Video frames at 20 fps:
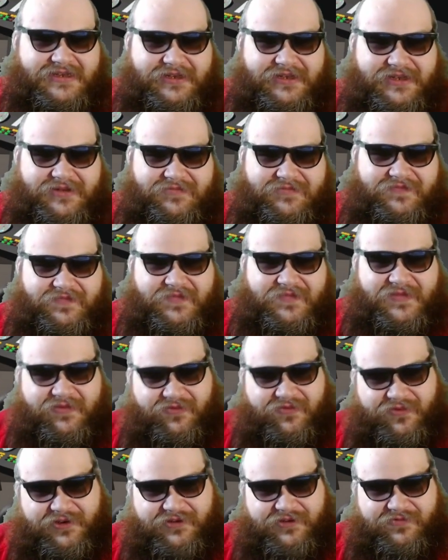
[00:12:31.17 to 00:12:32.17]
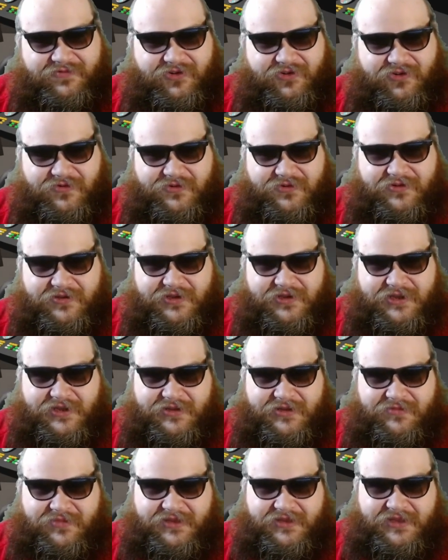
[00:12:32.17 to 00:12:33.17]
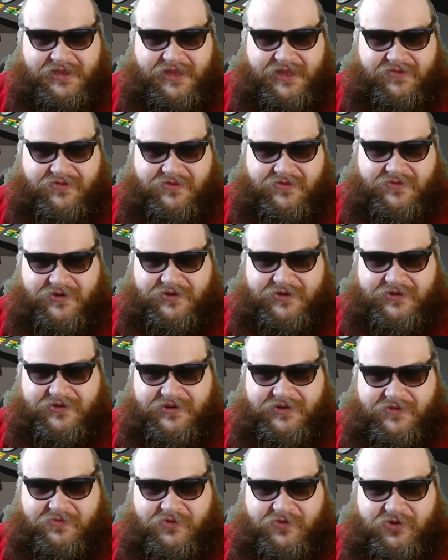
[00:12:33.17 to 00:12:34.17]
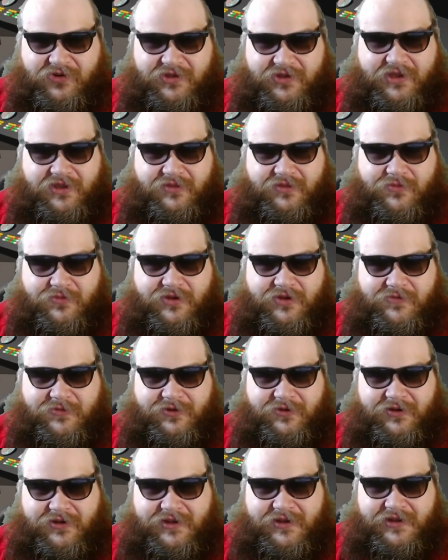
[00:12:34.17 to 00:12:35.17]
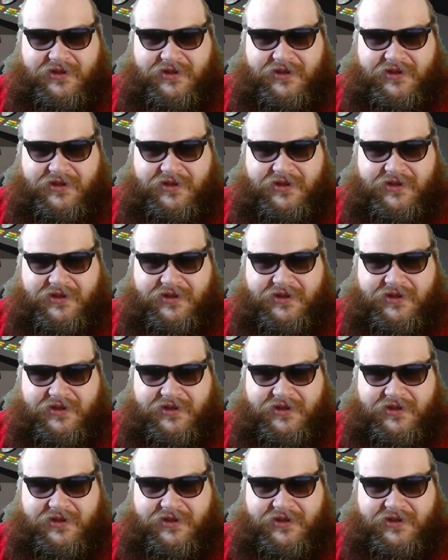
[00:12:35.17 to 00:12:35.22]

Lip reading: Funny visual, but you have to wonder, did we just kill Boimler?